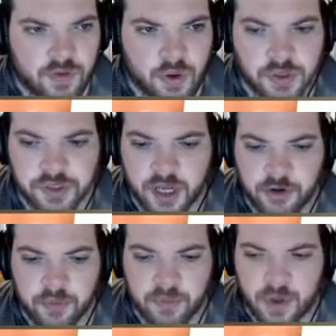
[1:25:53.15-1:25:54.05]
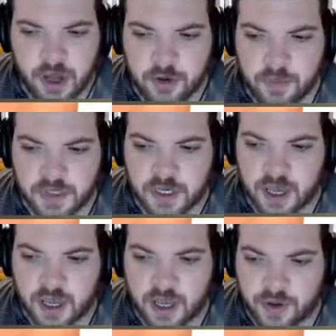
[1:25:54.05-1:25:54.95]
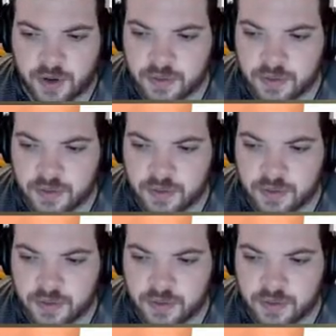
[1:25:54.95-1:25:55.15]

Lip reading: of course, 100%. I agree.